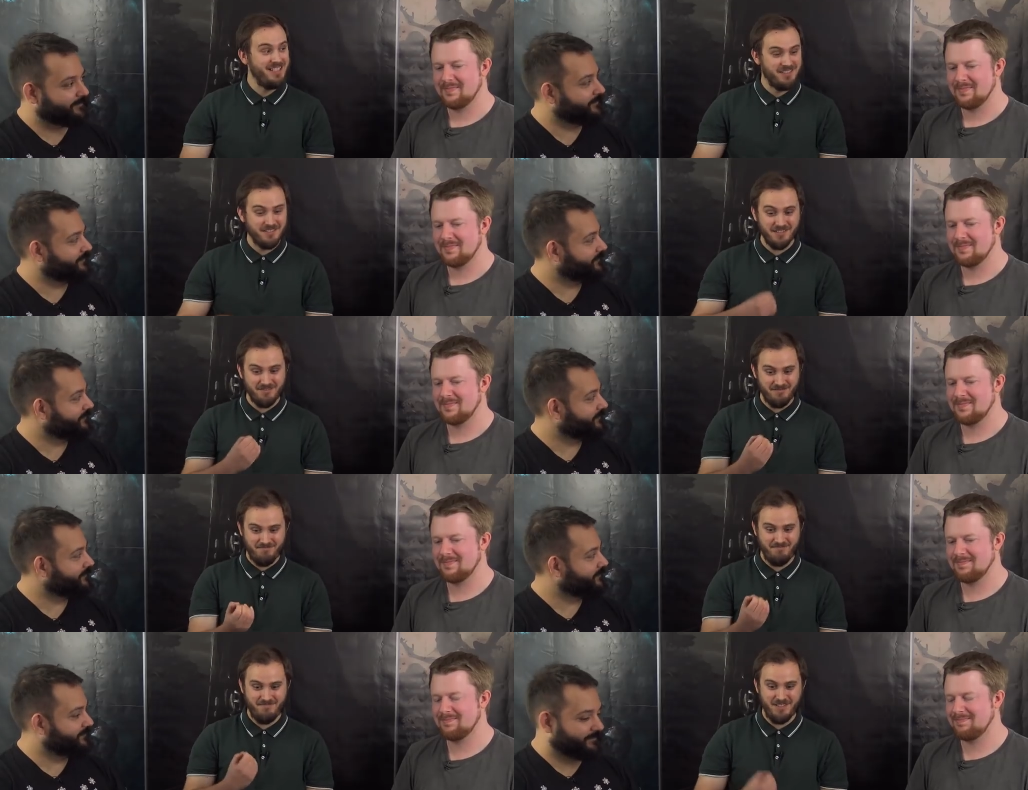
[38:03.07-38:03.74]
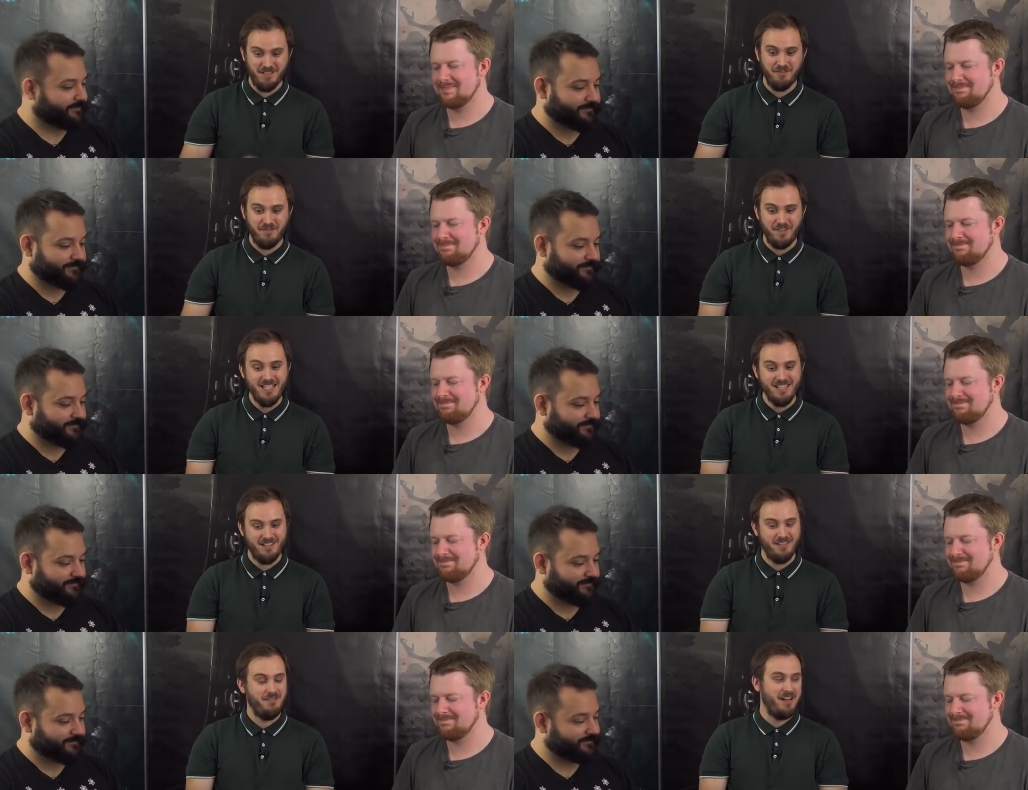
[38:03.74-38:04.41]
Speaker 1: to defeat
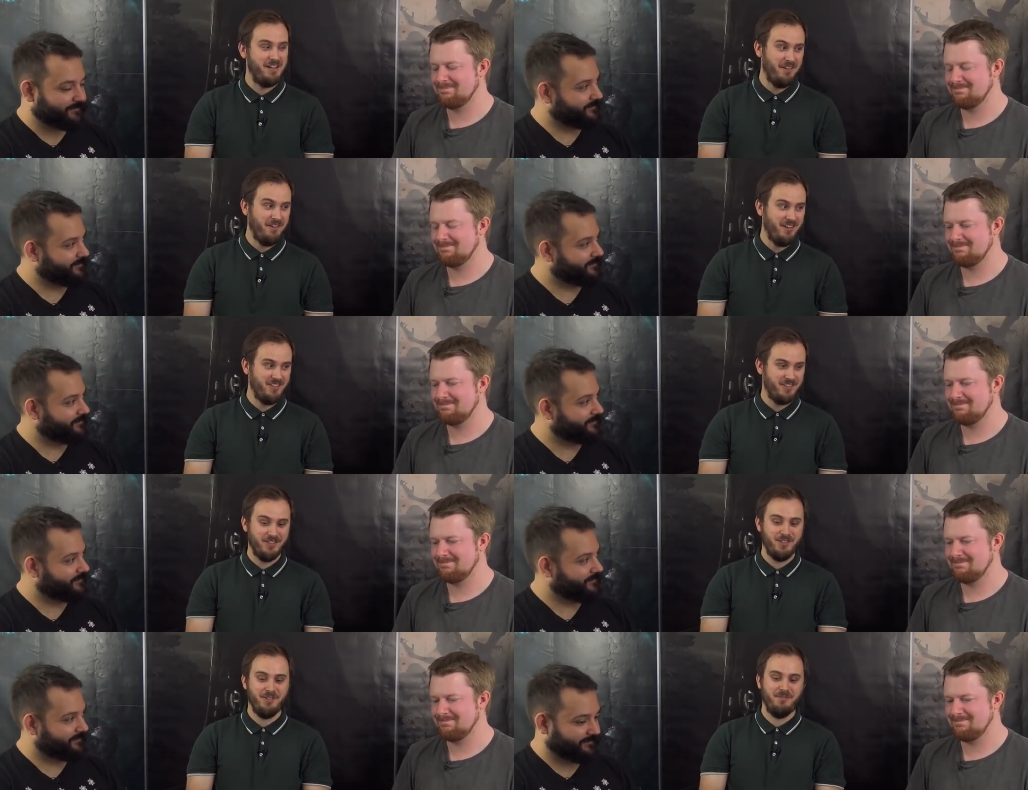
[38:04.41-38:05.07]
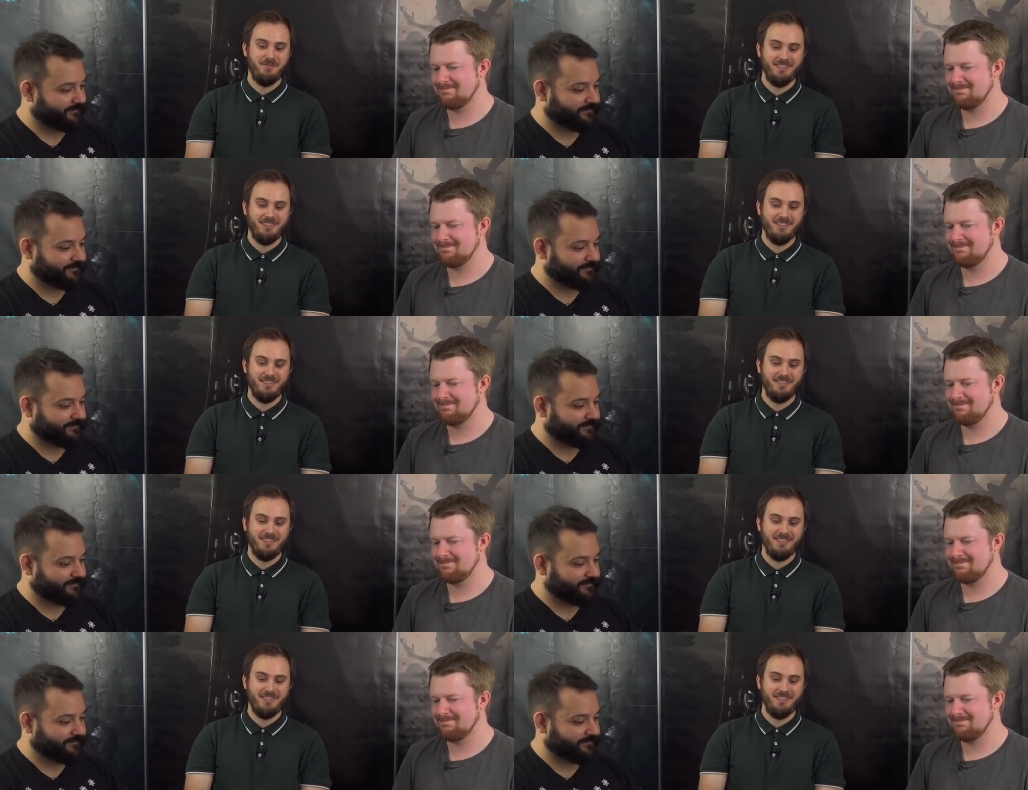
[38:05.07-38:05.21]
the Red Horror, so.